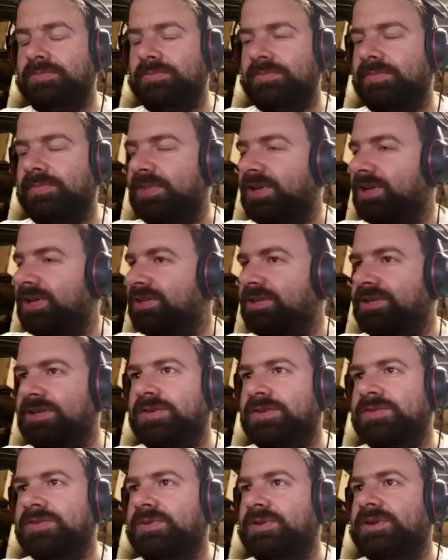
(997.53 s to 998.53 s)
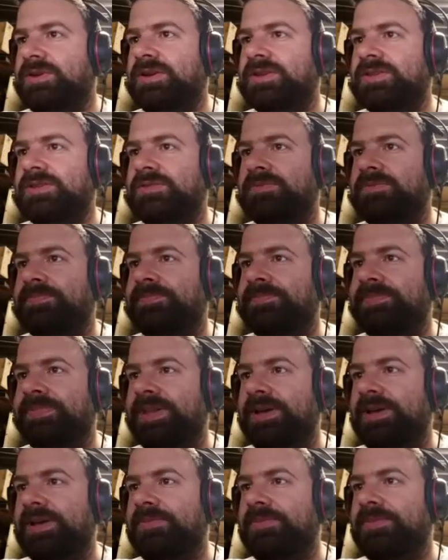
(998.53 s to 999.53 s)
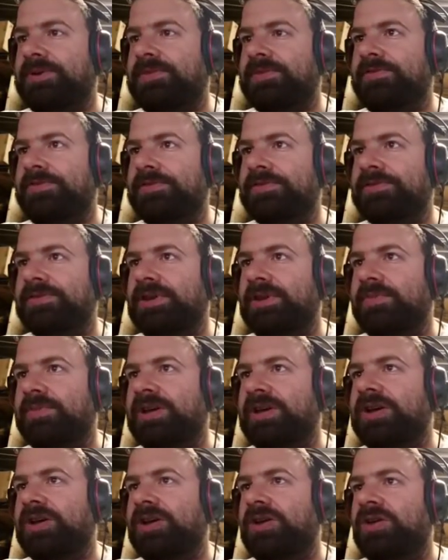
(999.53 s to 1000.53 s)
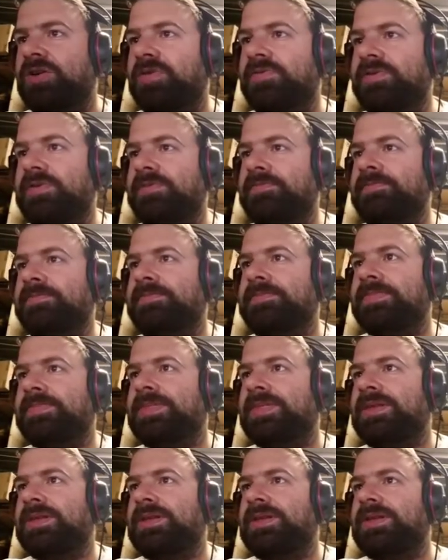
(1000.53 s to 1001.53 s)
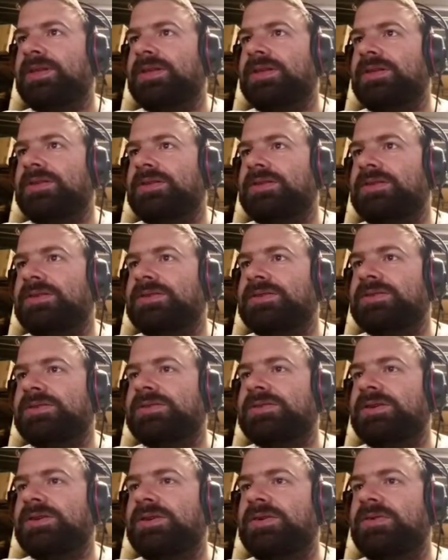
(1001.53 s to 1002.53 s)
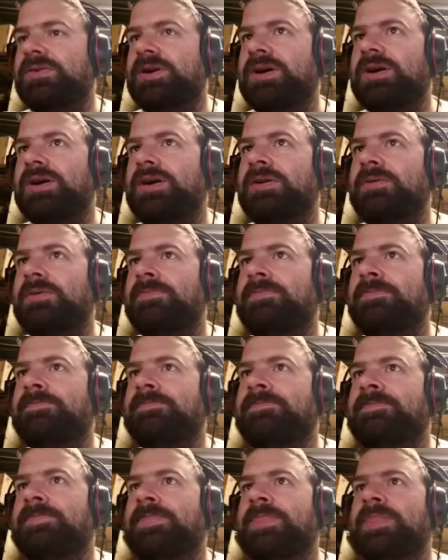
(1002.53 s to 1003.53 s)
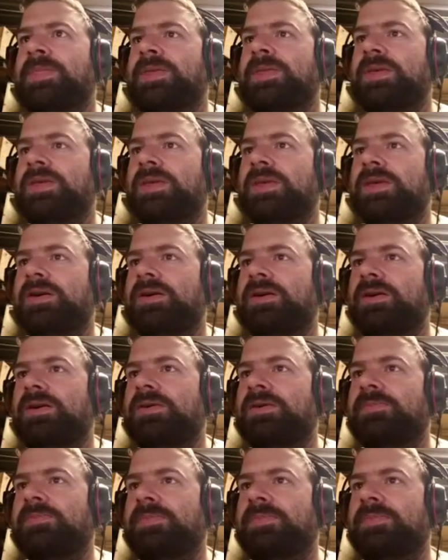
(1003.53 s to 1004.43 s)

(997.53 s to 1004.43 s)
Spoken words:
Excuse me, guys. My first cup of coffee. So yeah.